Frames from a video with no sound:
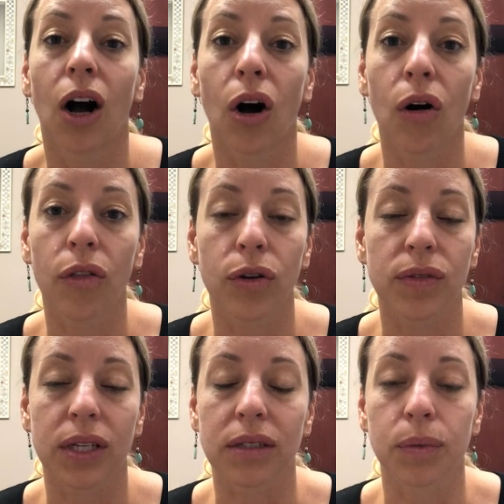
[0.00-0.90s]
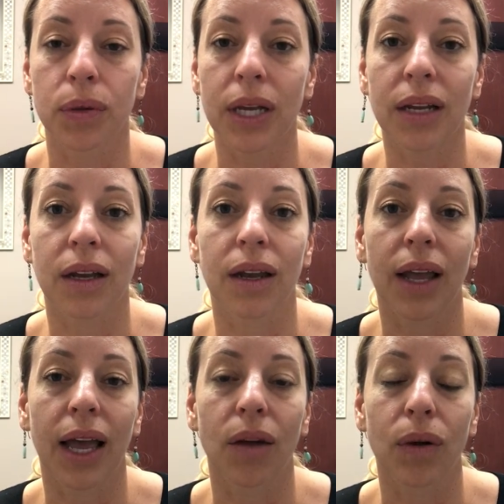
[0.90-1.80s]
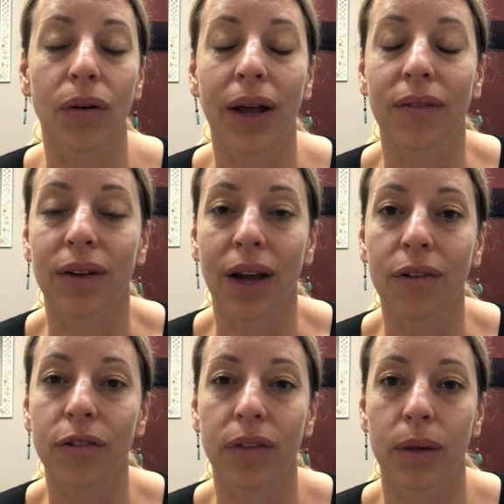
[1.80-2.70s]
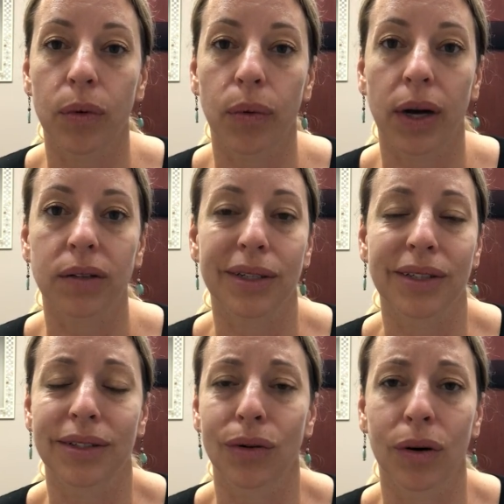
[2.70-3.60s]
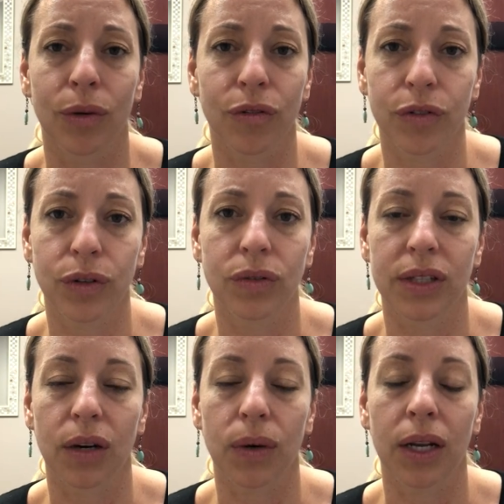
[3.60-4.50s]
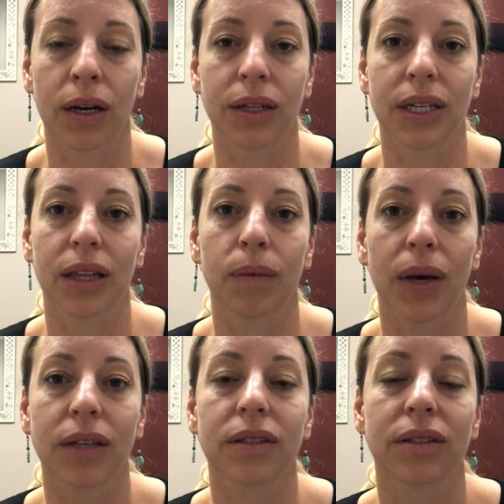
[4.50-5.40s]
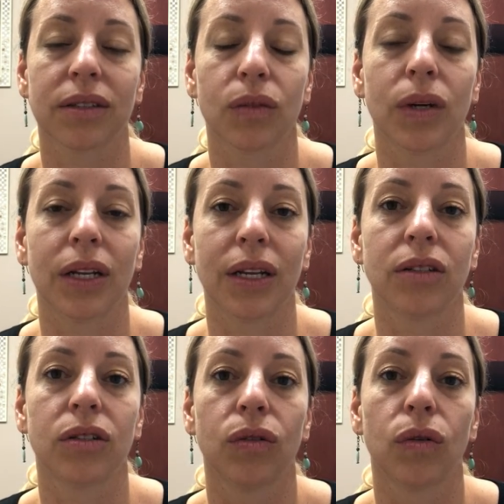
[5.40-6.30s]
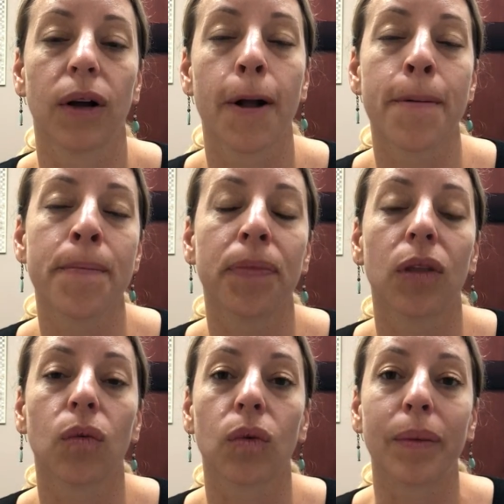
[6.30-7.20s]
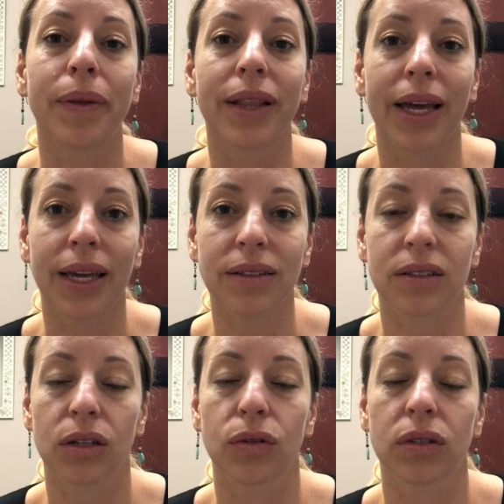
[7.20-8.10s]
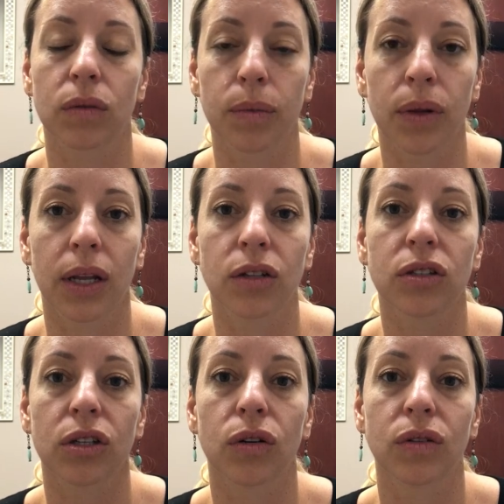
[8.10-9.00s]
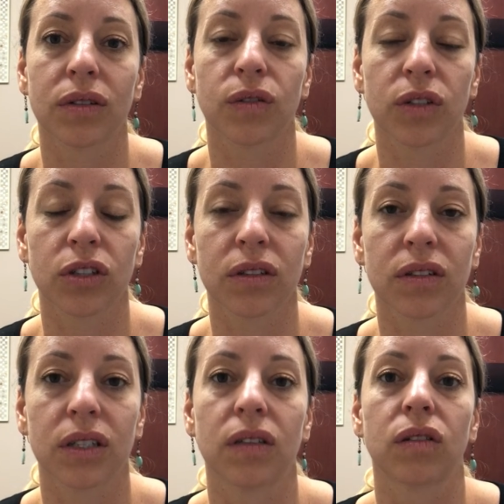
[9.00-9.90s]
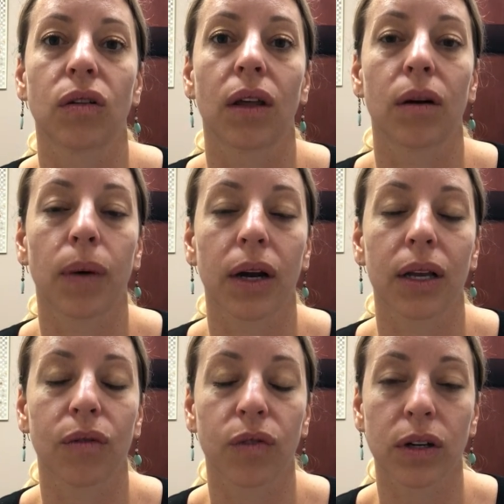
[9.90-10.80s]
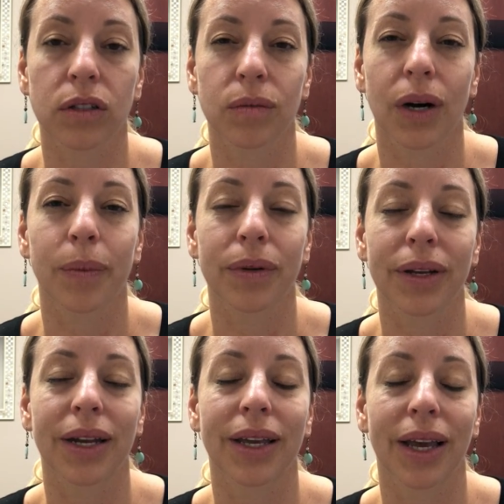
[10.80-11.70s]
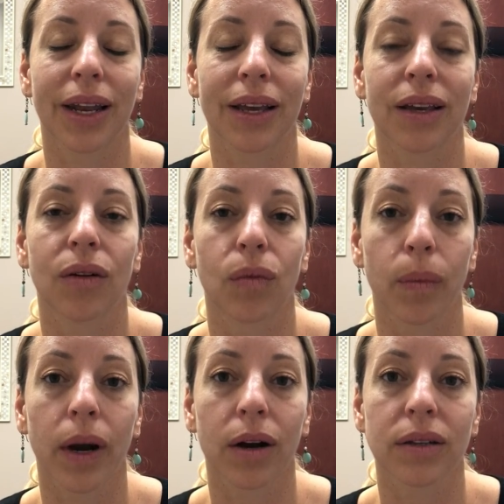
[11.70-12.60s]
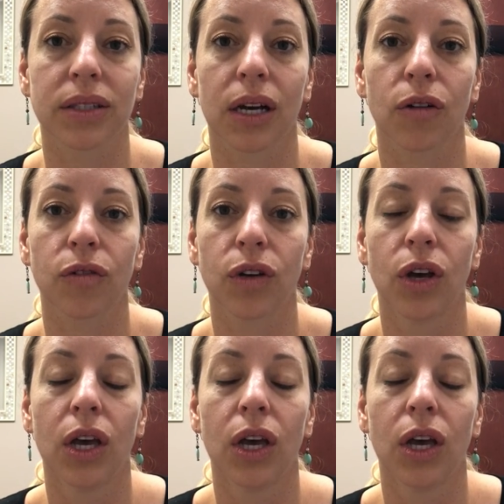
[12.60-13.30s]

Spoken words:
All those get depleted, and we don't have enough of them to process normal foods that we eat on a daily basis, and we need to replace those and replenish those deficiencies so that our body can function properly, and again, it can repair itself